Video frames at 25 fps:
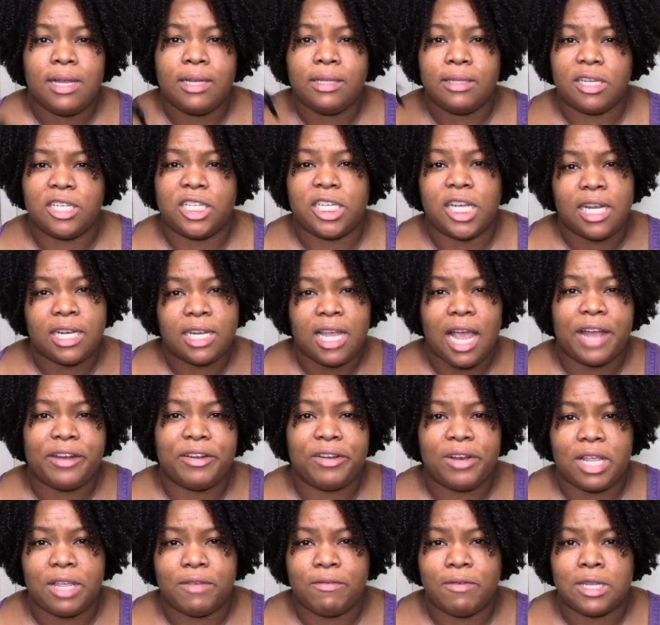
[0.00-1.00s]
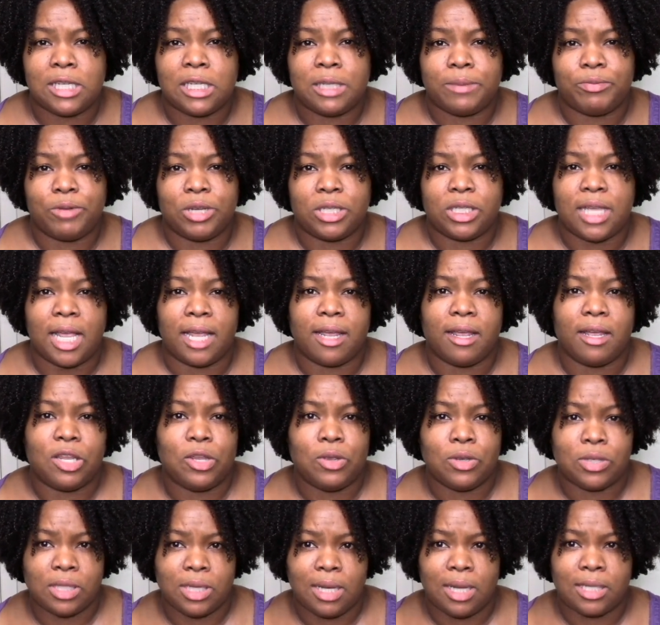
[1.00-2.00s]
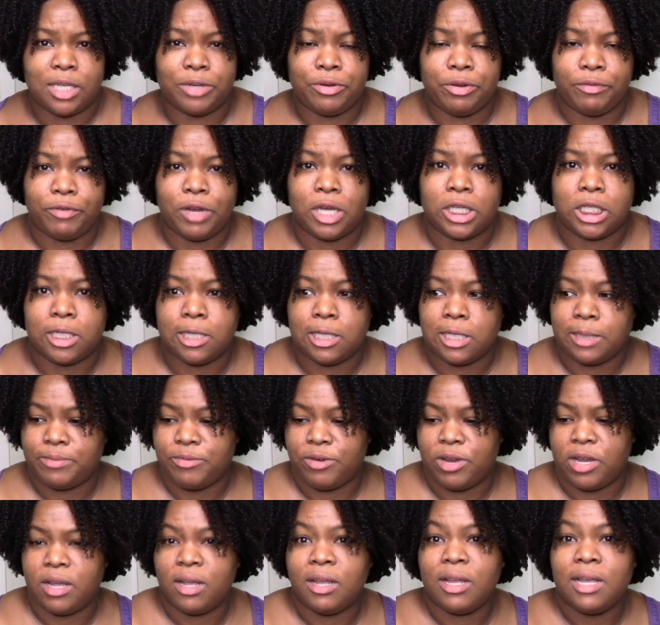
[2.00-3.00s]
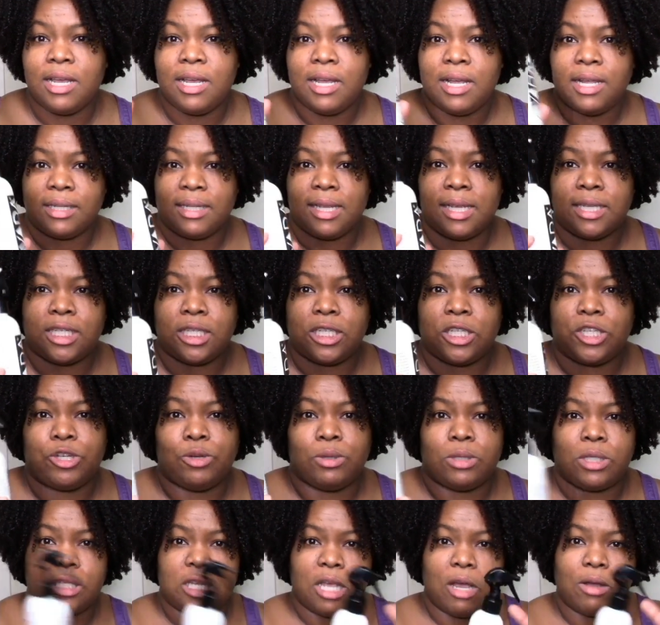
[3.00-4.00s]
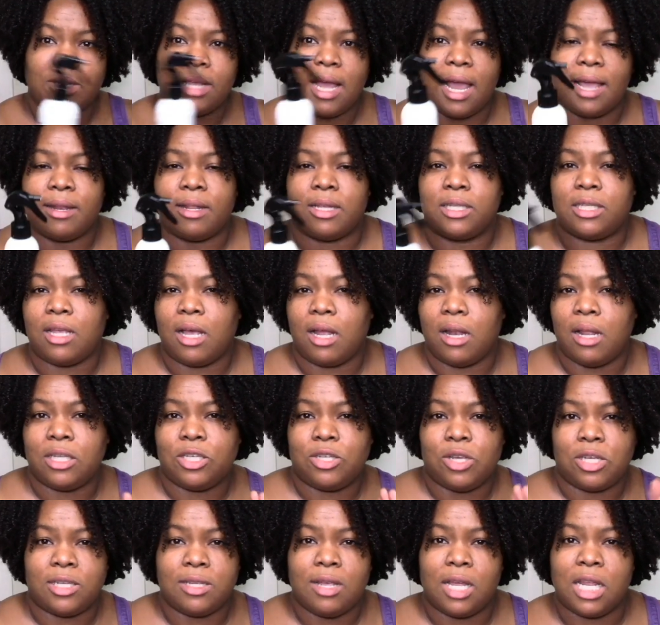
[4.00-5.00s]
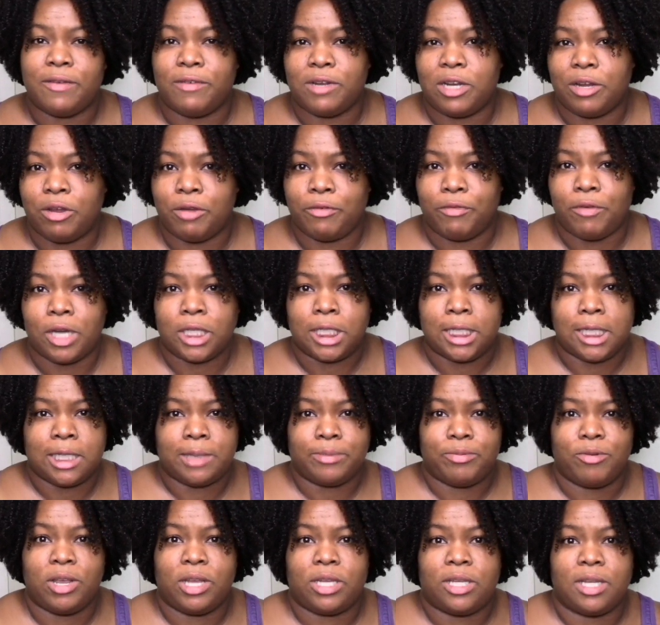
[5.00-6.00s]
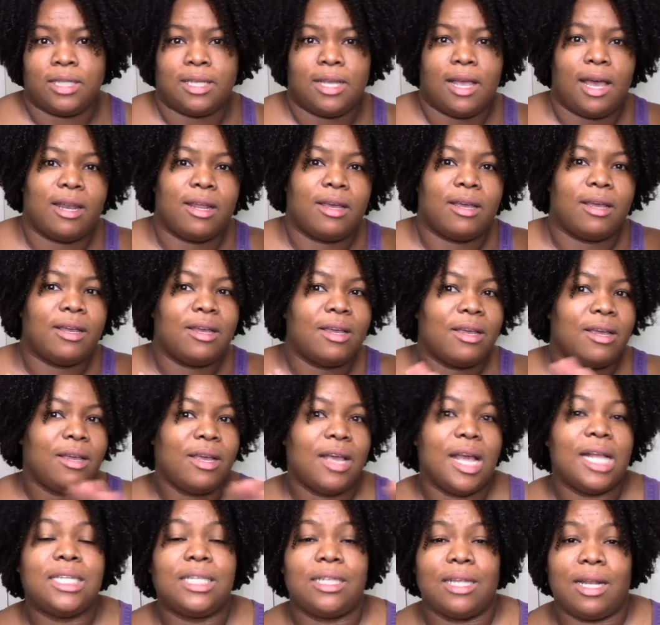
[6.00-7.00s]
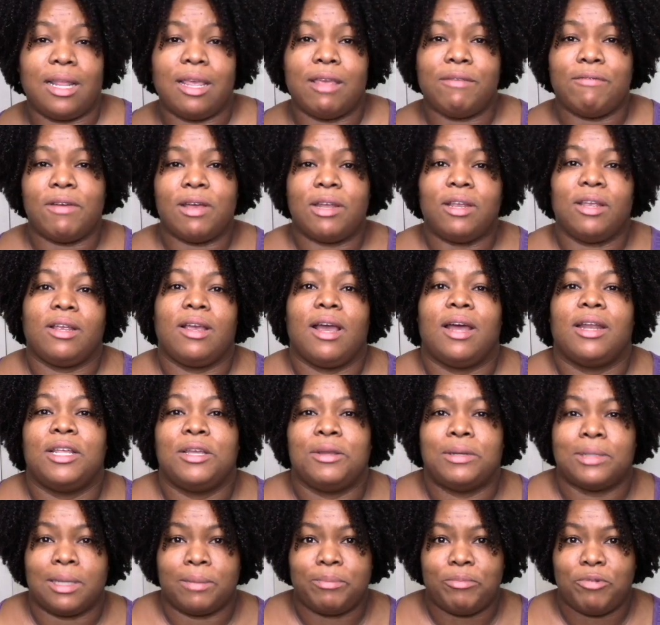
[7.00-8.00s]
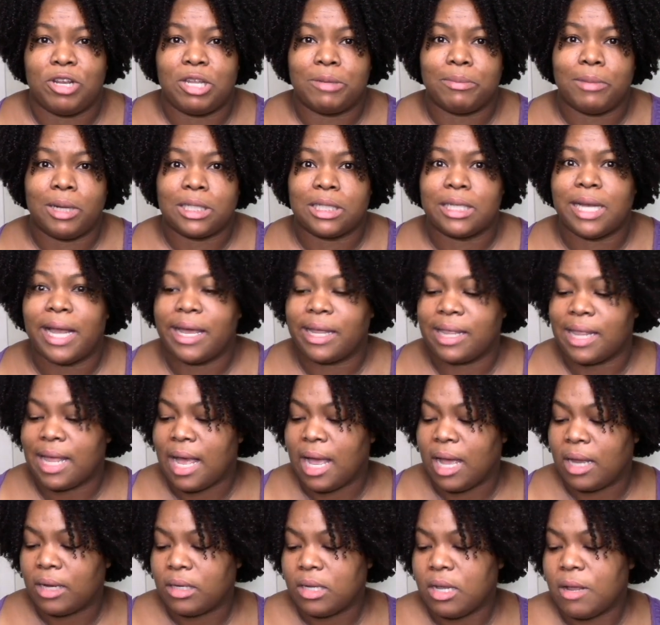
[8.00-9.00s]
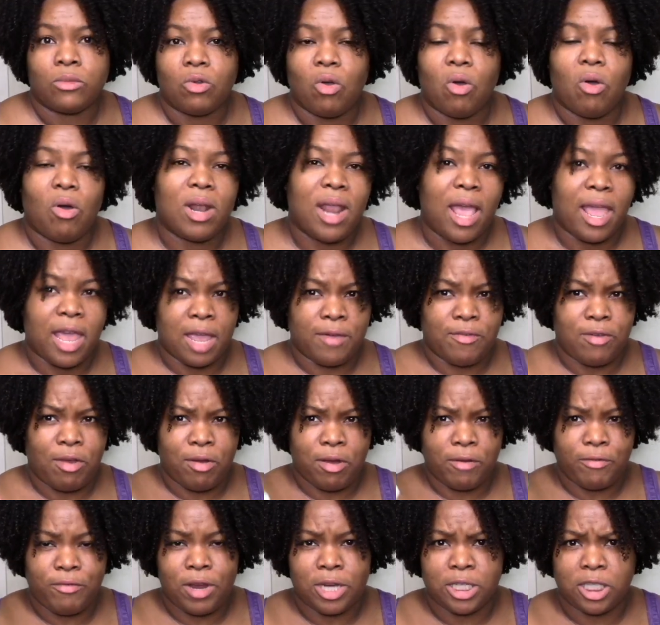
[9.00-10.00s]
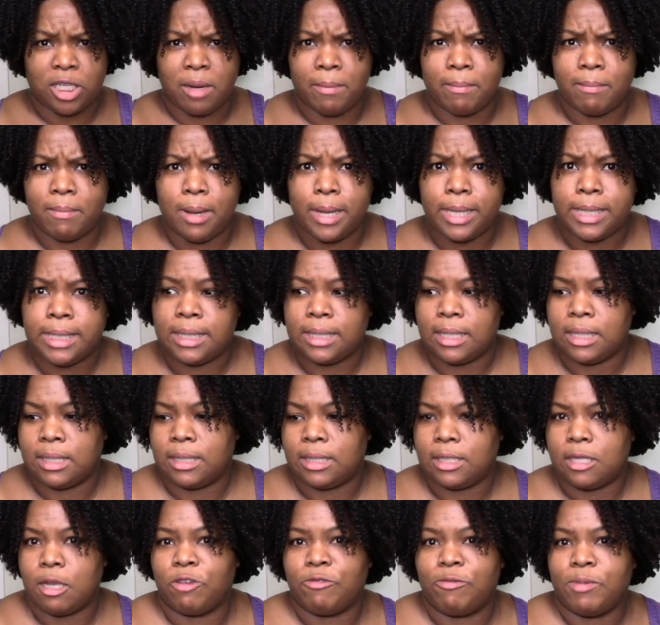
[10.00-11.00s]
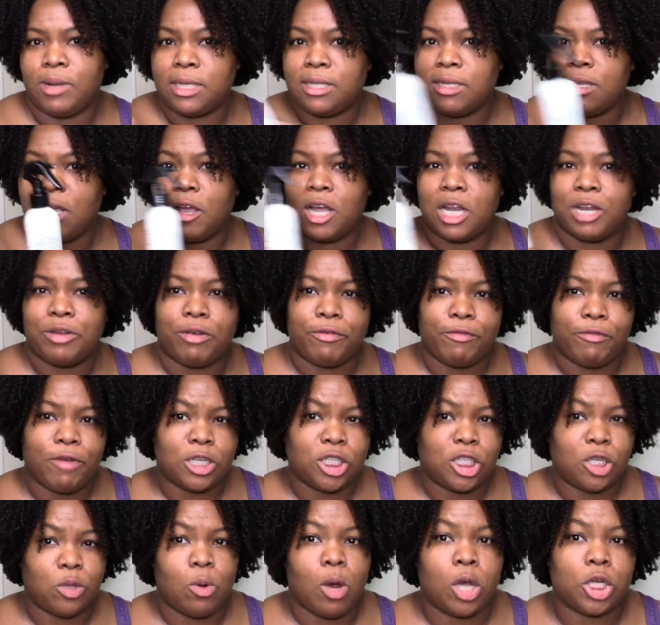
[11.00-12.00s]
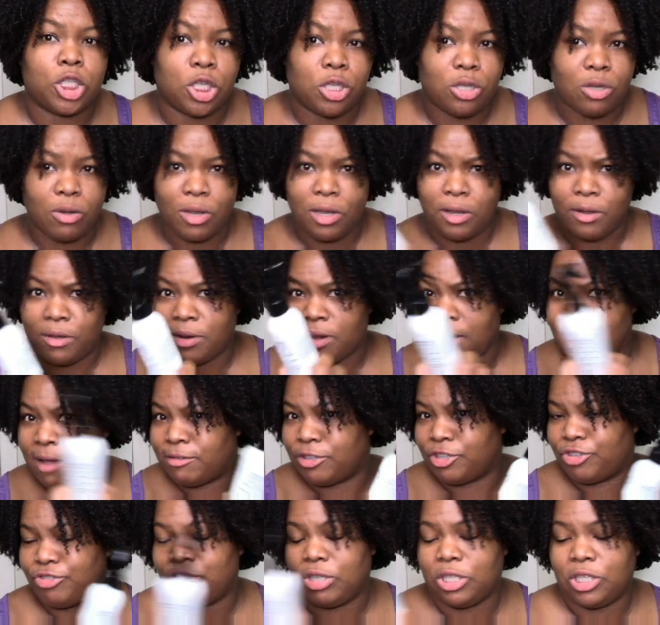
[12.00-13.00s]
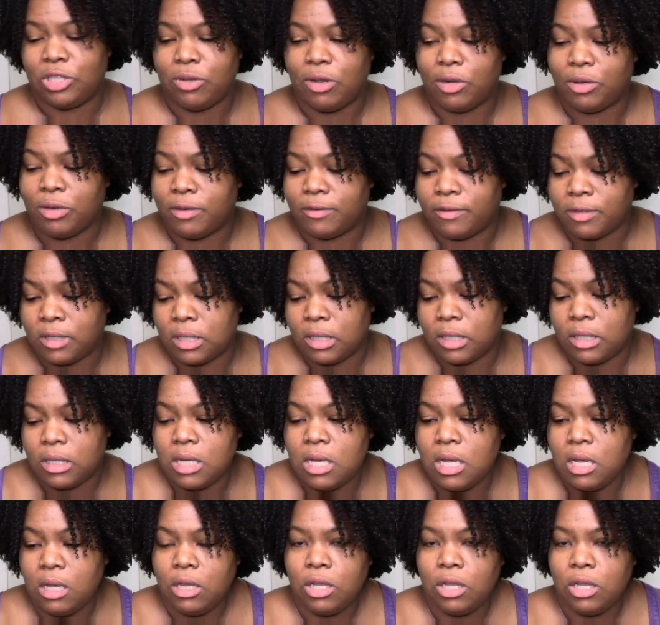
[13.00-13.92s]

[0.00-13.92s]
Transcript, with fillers: The Jane Carter leave-in spritz, I can use it as a refresher spray. This shoots out kind of solid, so it's not even a refresher spray. just gotta, it's a leave-in, you gotta use it pretty much like that. Or like if you're refreshing buns and stuff, but it's not gonna refresh your wash and go, you're gonna have streaks all over.